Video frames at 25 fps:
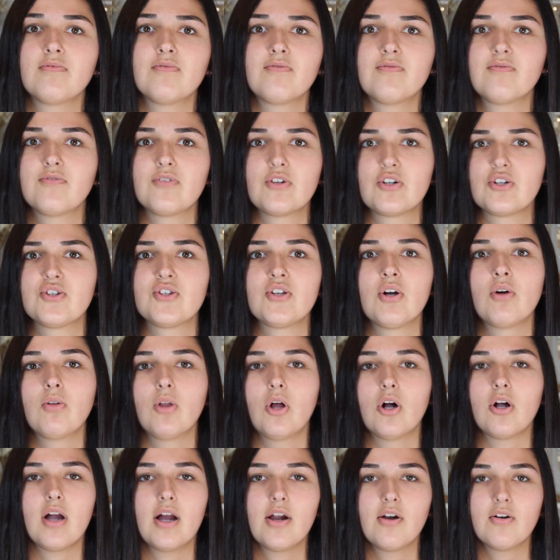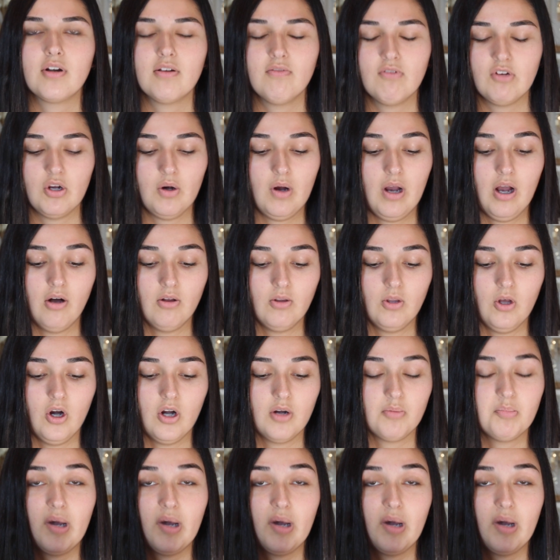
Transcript: for so long. I don't even know how long,